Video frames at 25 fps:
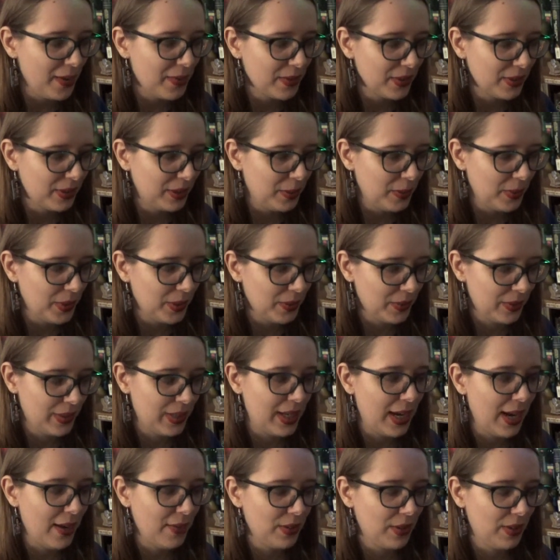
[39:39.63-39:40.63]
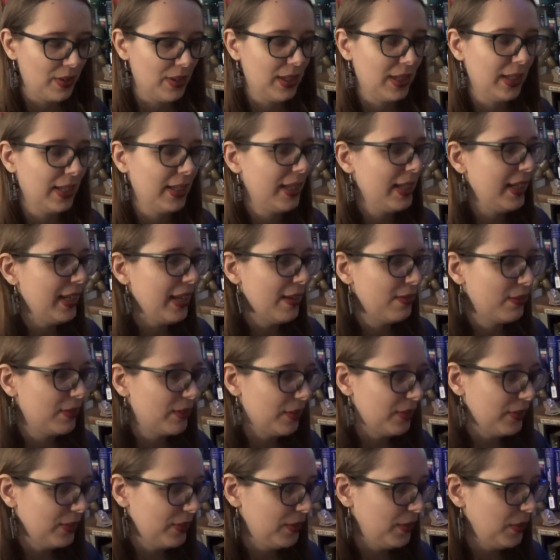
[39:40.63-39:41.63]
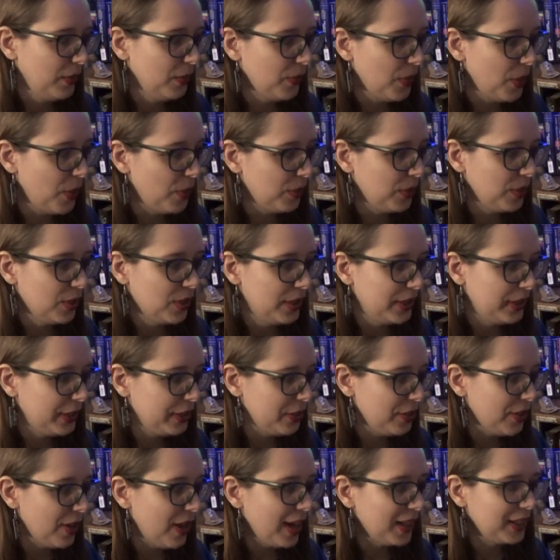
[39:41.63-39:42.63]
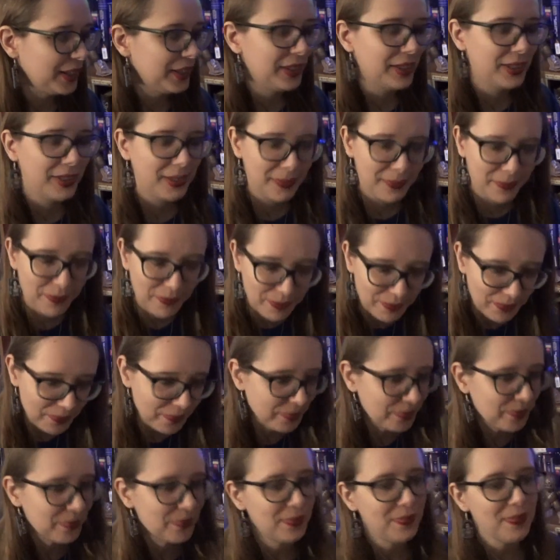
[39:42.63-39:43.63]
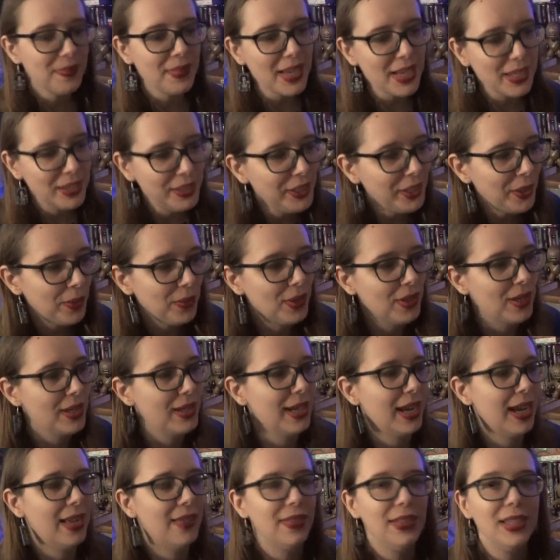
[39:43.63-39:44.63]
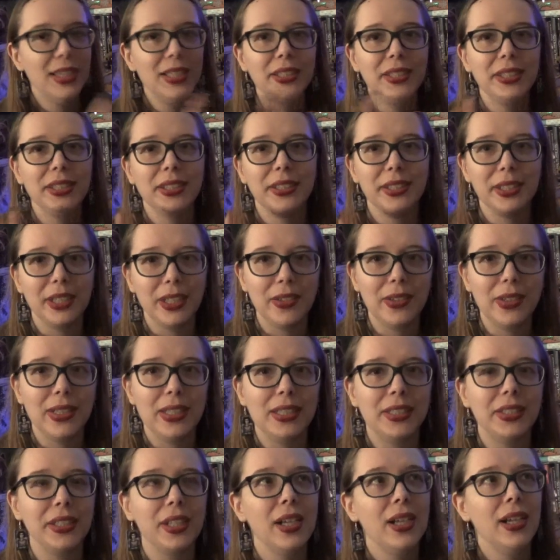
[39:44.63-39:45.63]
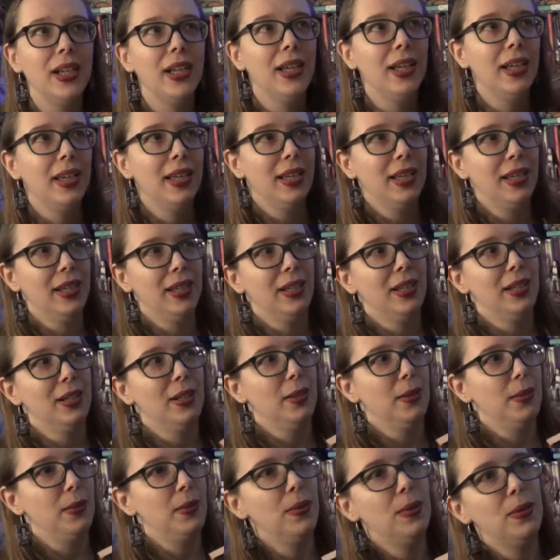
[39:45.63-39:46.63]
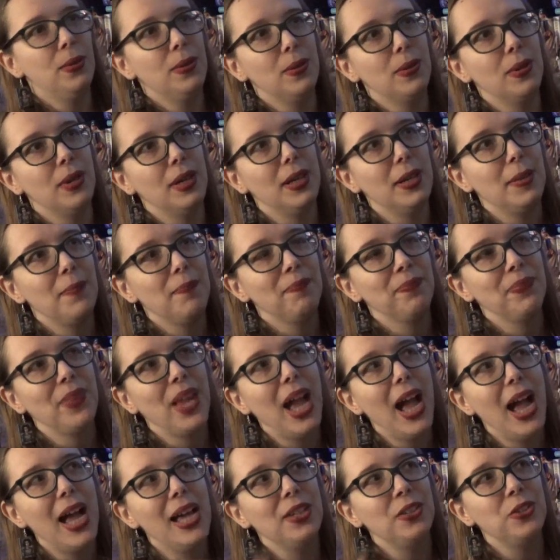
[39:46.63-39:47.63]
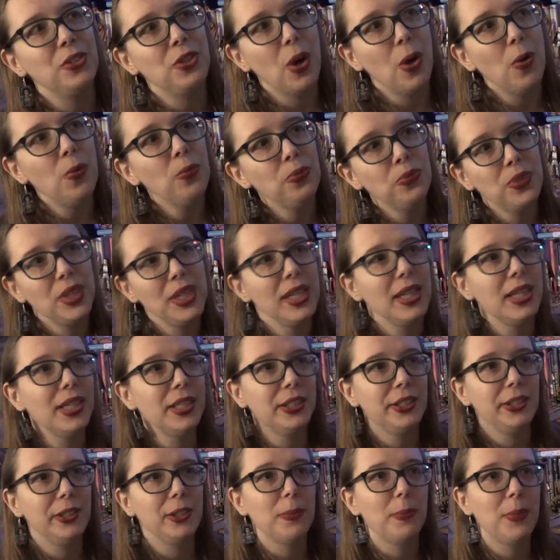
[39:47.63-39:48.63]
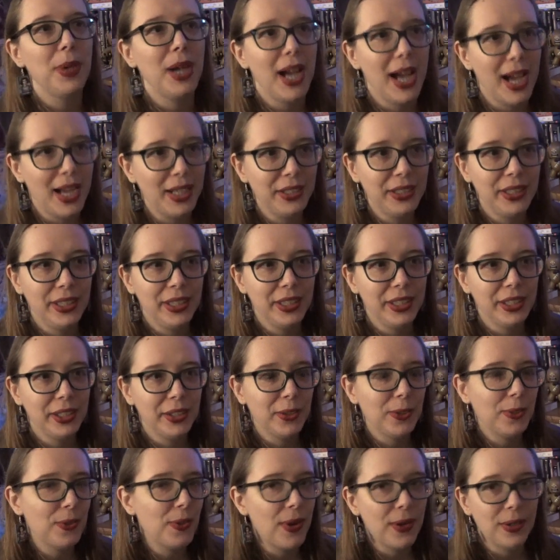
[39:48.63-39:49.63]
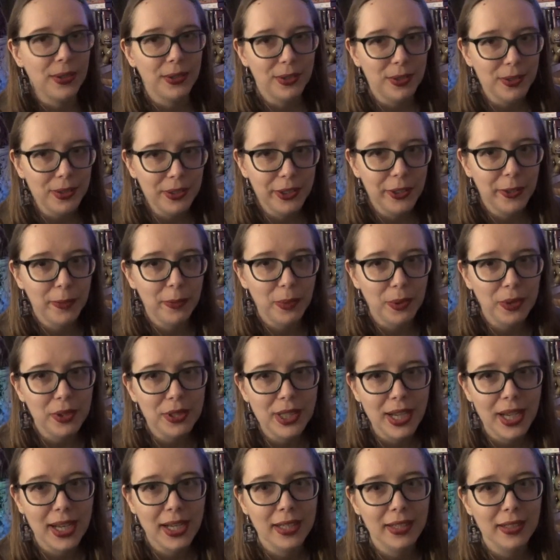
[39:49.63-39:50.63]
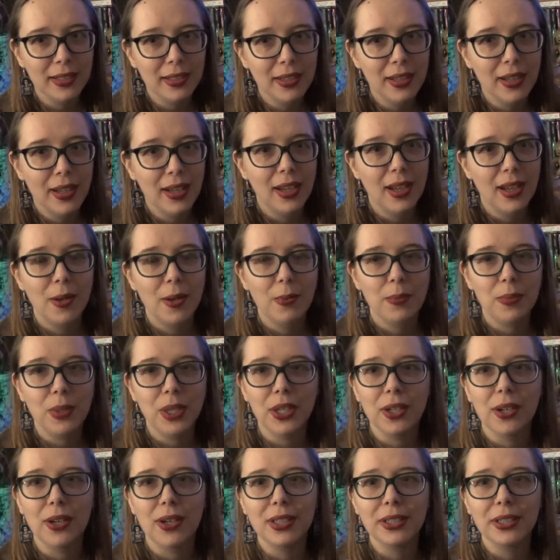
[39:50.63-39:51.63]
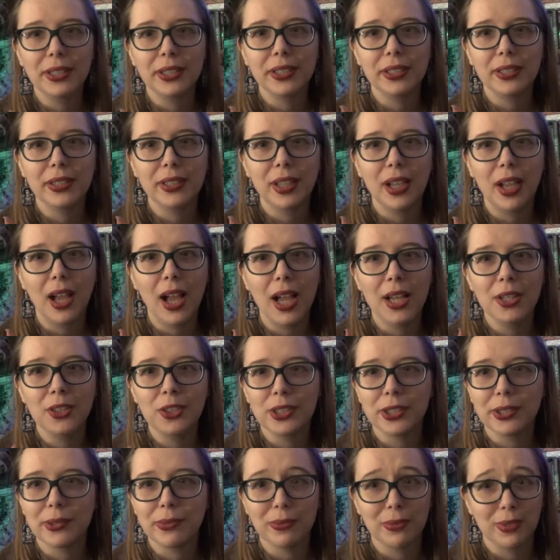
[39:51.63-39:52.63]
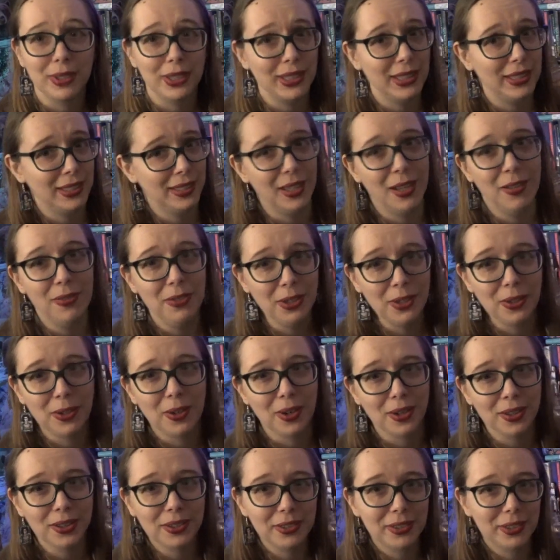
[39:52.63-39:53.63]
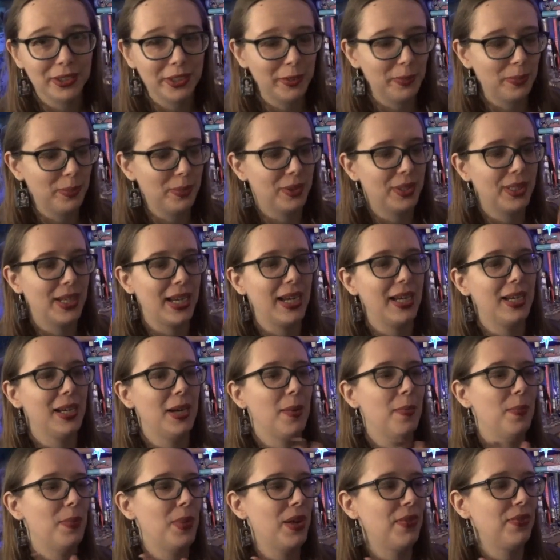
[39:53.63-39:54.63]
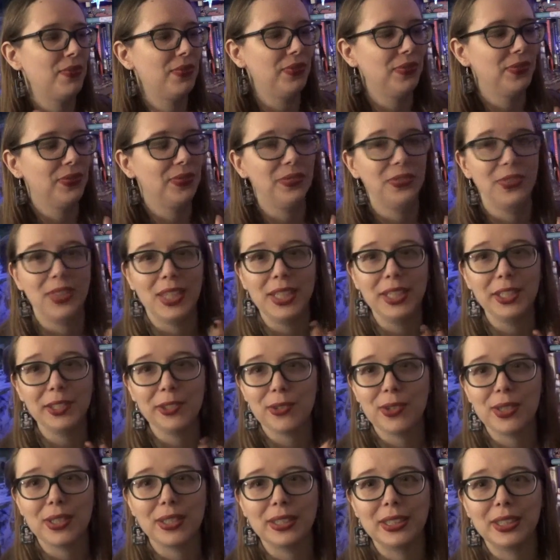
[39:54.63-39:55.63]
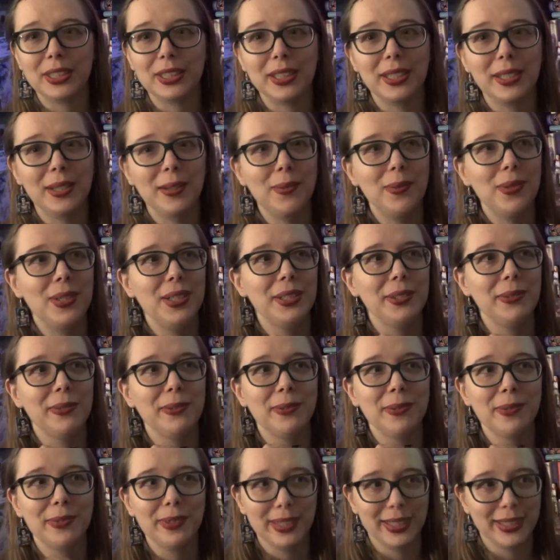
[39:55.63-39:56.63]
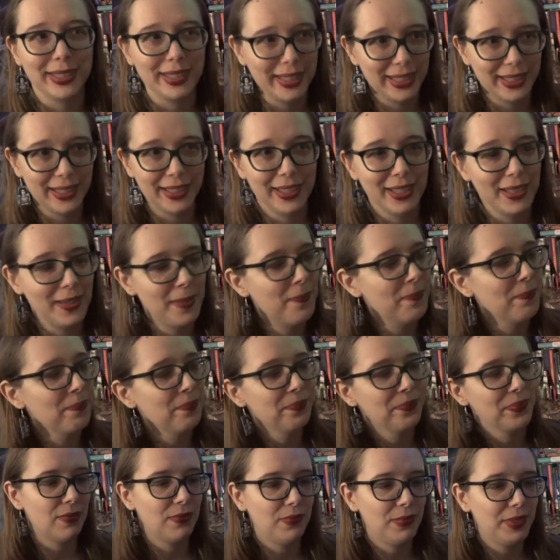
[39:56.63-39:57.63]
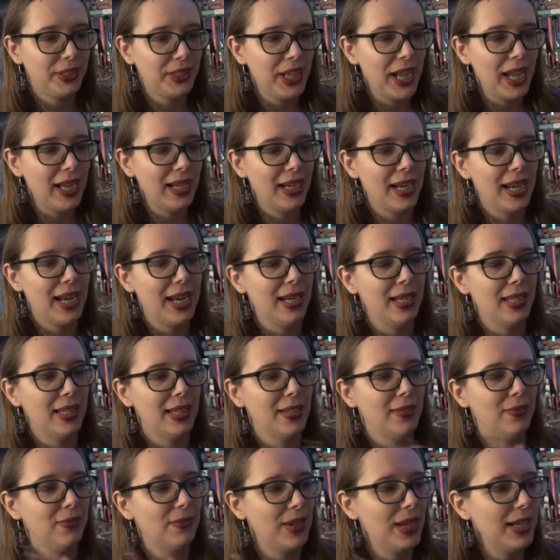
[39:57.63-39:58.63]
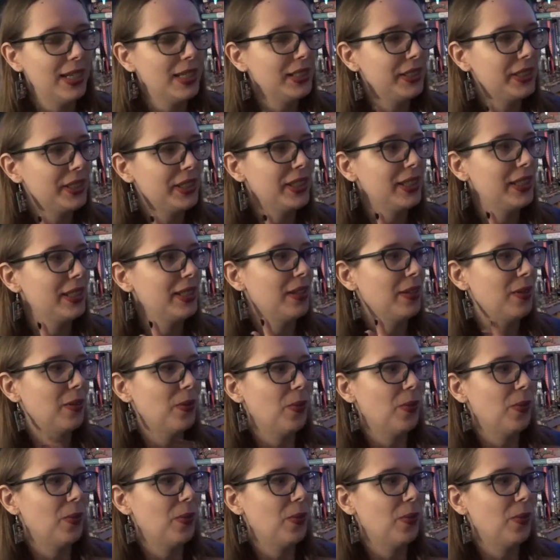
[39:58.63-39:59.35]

really want to read everything he ever wrote, because just so good. And this series, oh, I don't think it surpasses the Chronicles of Prydain, because I just really love the Chronicles of Prydain, but this trilogy was really good. Set in the fantasy